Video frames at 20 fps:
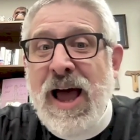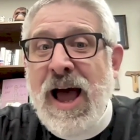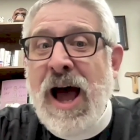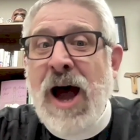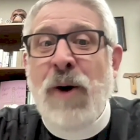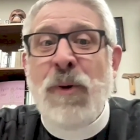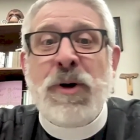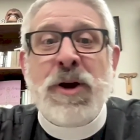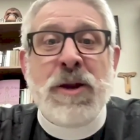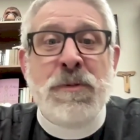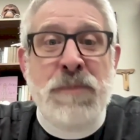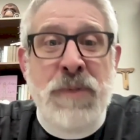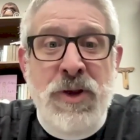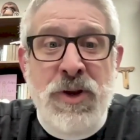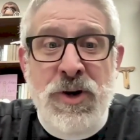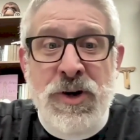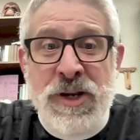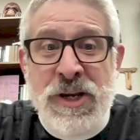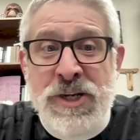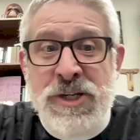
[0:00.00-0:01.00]
Our
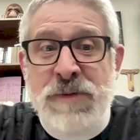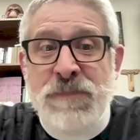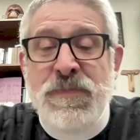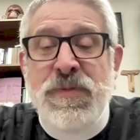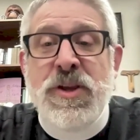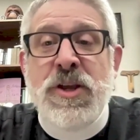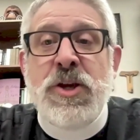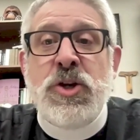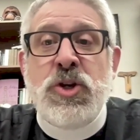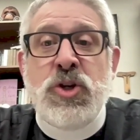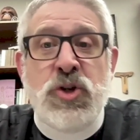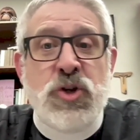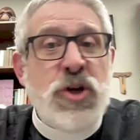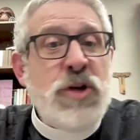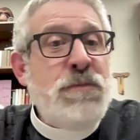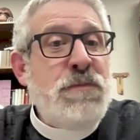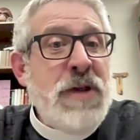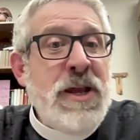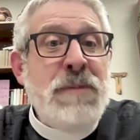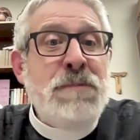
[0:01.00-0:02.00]
communities
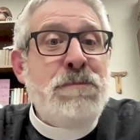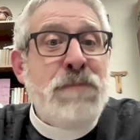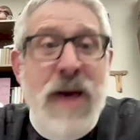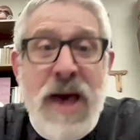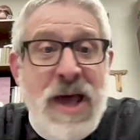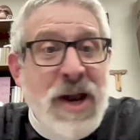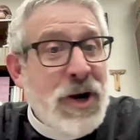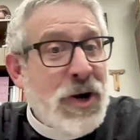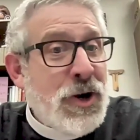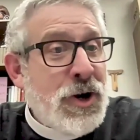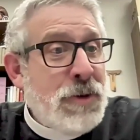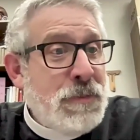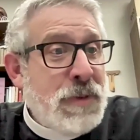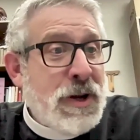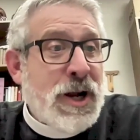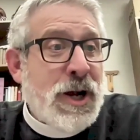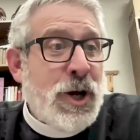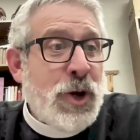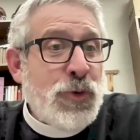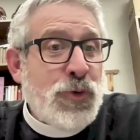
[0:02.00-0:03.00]
should be better
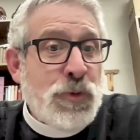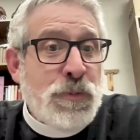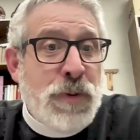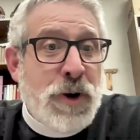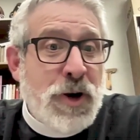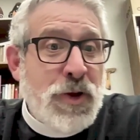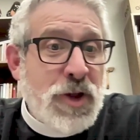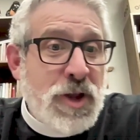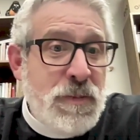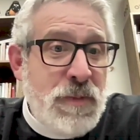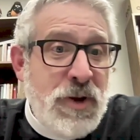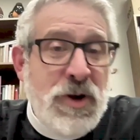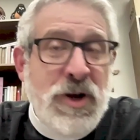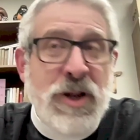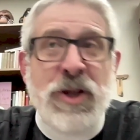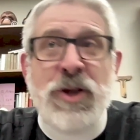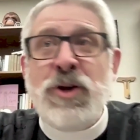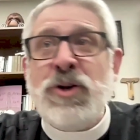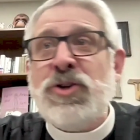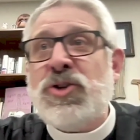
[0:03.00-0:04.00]
because we're part of the
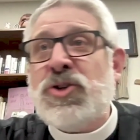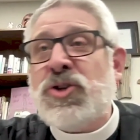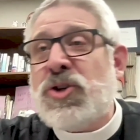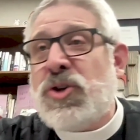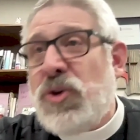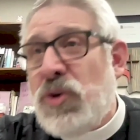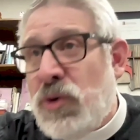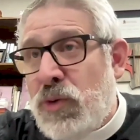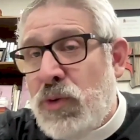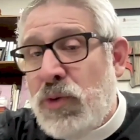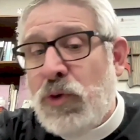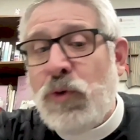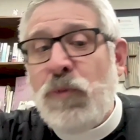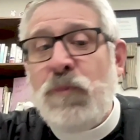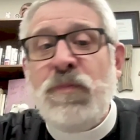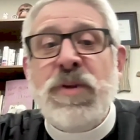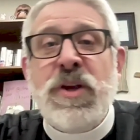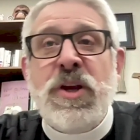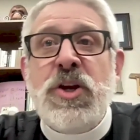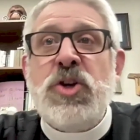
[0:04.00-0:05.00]
community. Your
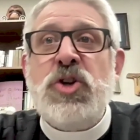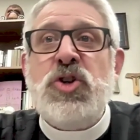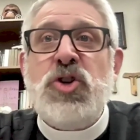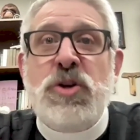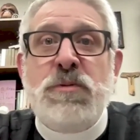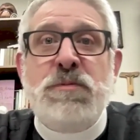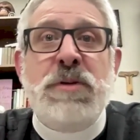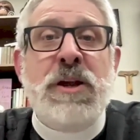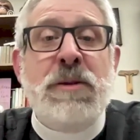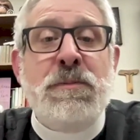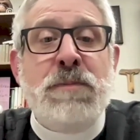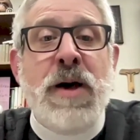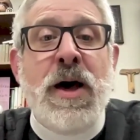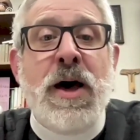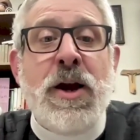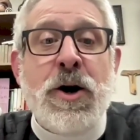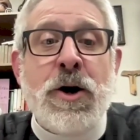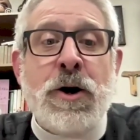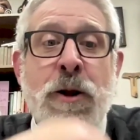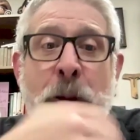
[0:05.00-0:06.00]
school should be
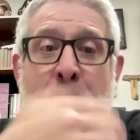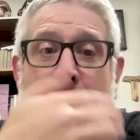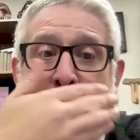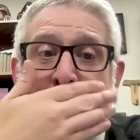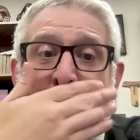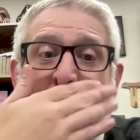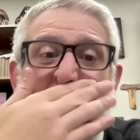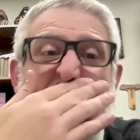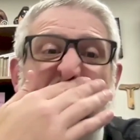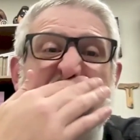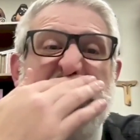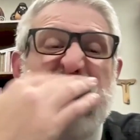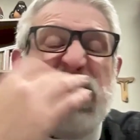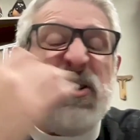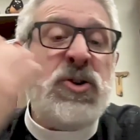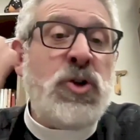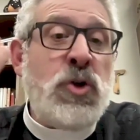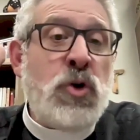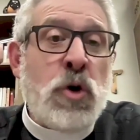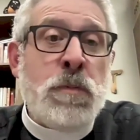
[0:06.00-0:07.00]
better
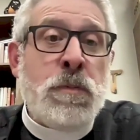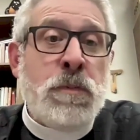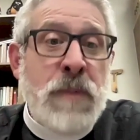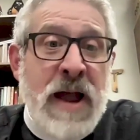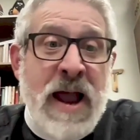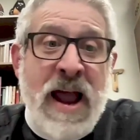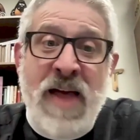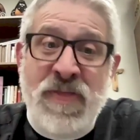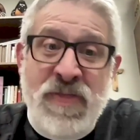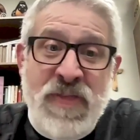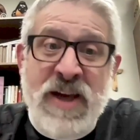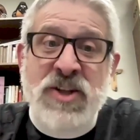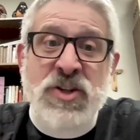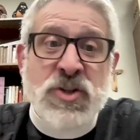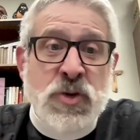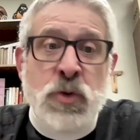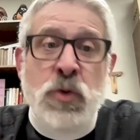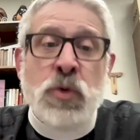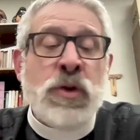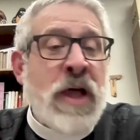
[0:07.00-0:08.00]
because you are at that
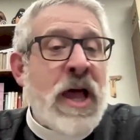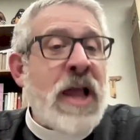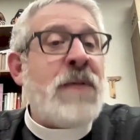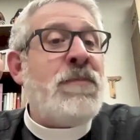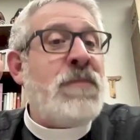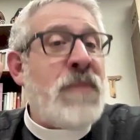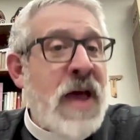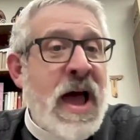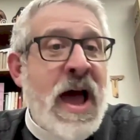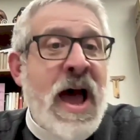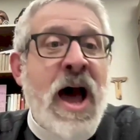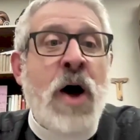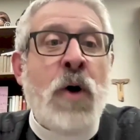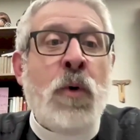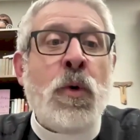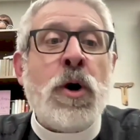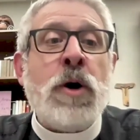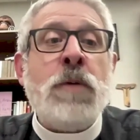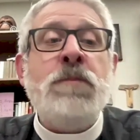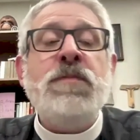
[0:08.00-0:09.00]
school. Like
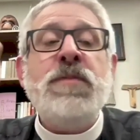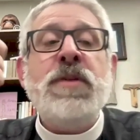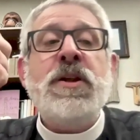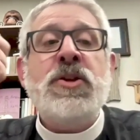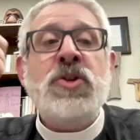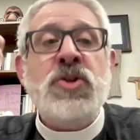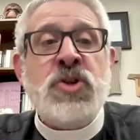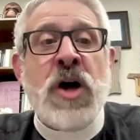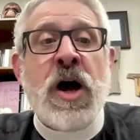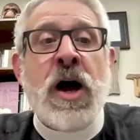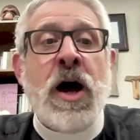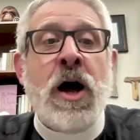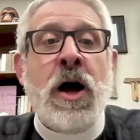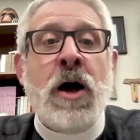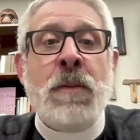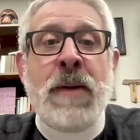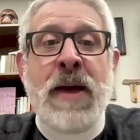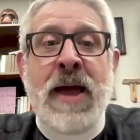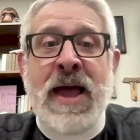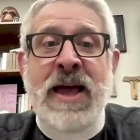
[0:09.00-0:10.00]
our
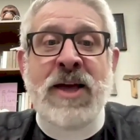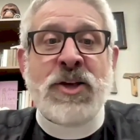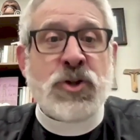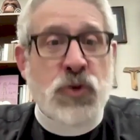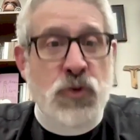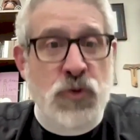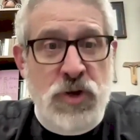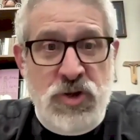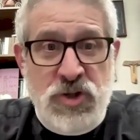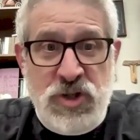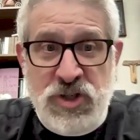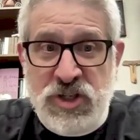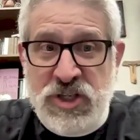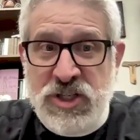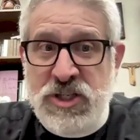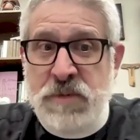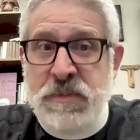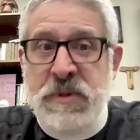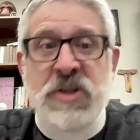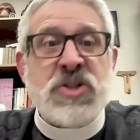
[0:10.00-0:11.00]
job as Christians
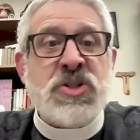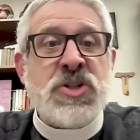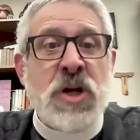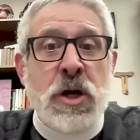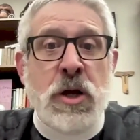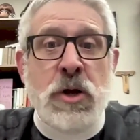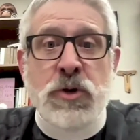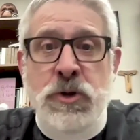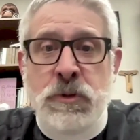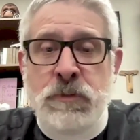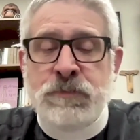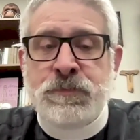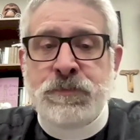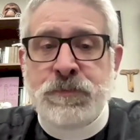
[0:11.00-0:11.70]
is to be salt,